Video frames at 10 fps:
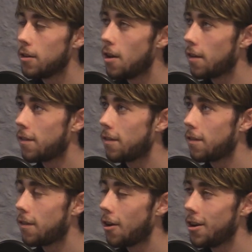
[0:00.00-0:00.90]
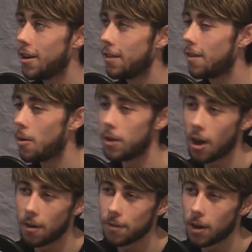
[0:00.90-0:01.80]
you're not turning it totally
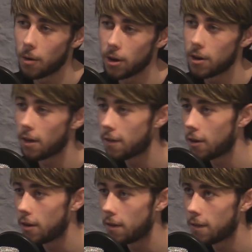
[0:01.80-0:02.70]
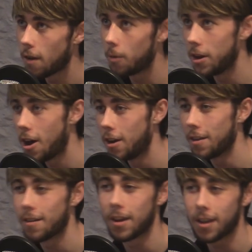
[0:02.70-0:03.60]
off, you know, or you're not turning it totally on.
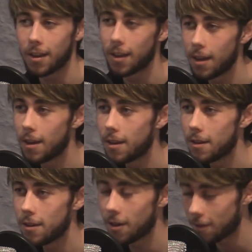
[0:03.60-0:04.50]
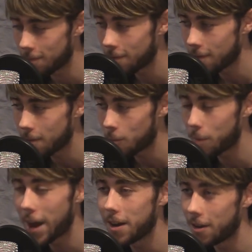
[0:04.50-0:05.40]
It's like you're
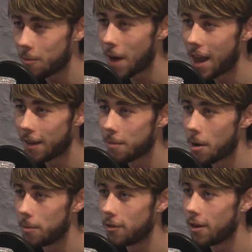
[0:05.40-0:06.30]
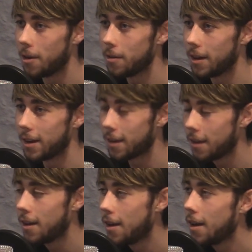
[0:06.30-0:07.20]
playing it well at the moment, you know. Like,
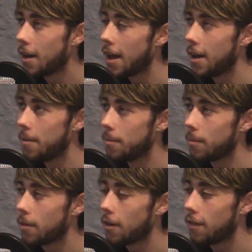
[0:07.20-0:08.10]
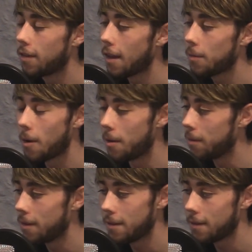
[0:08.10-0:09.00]
because that's what